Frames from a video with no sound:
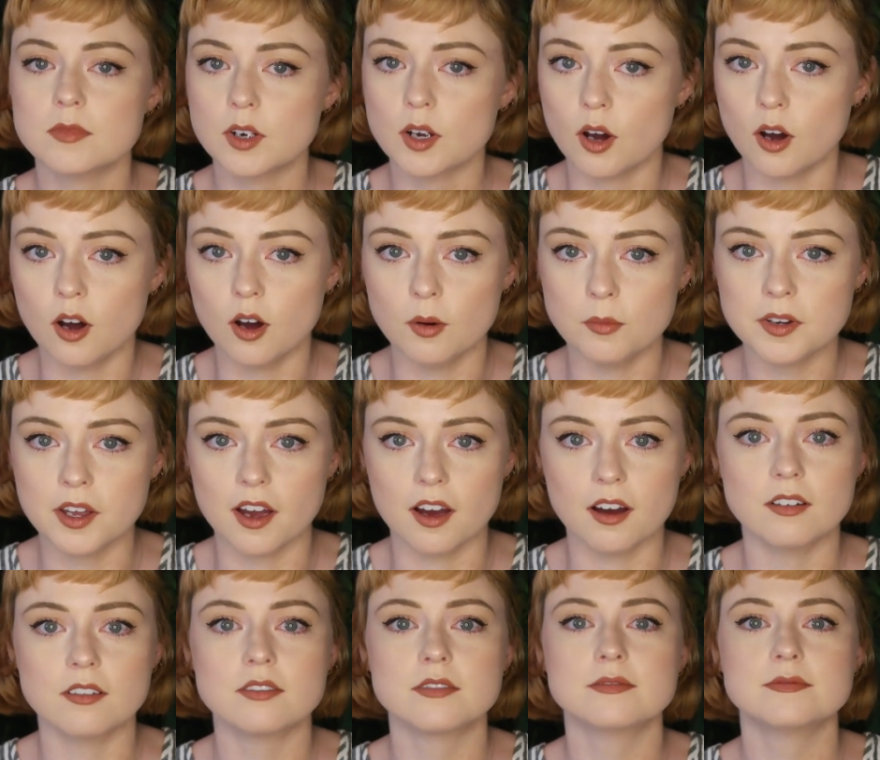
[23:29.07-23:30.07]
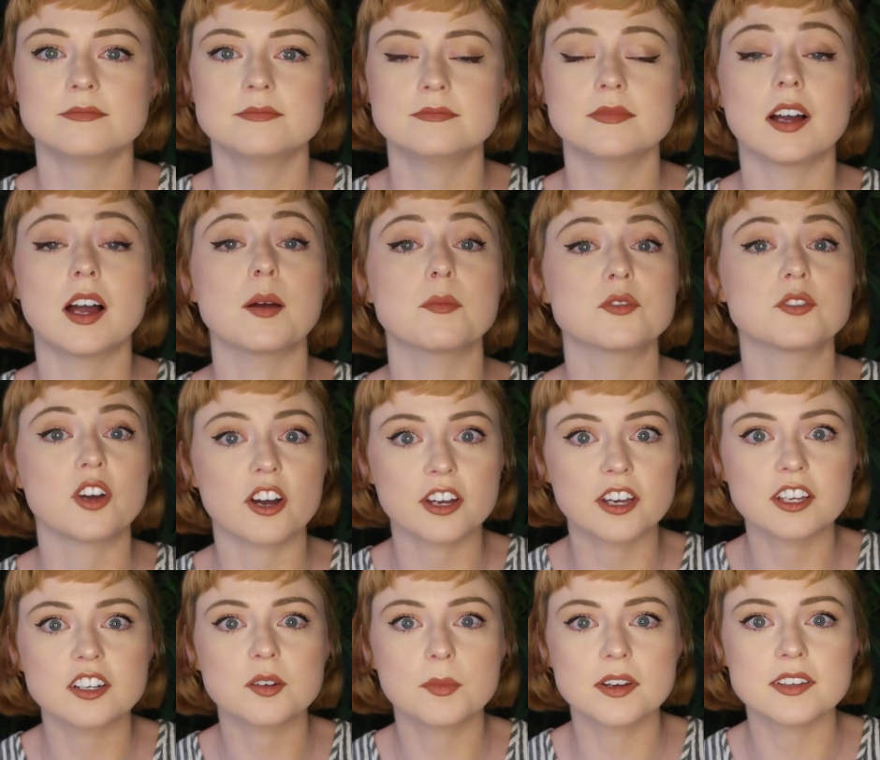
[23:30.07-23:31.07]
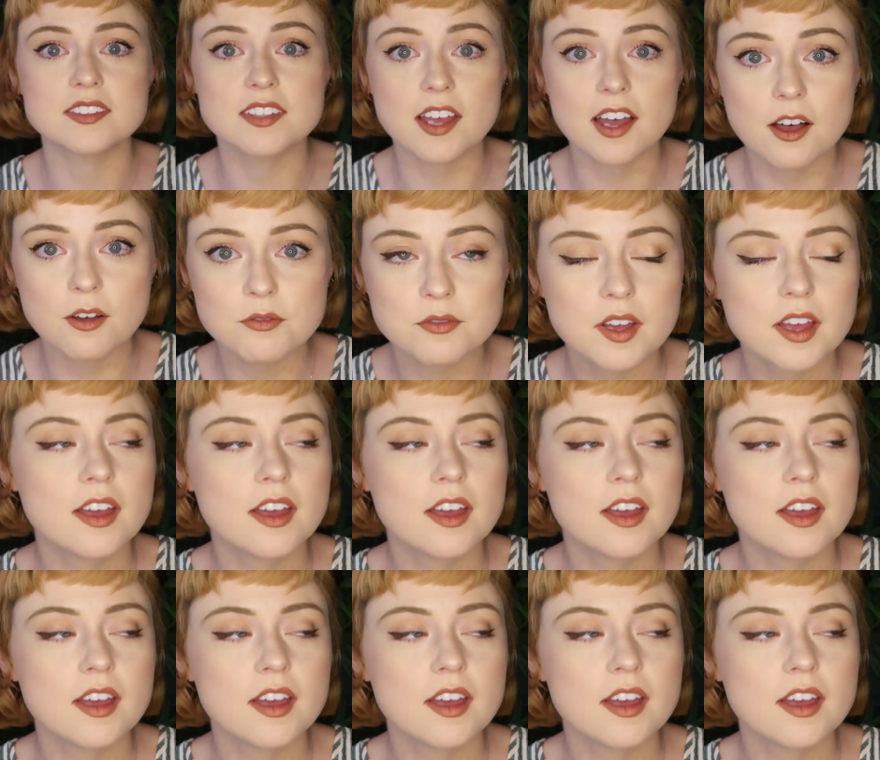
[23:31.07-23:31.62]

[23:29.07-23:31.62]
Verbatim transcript: Calm down. I'm talking to myself.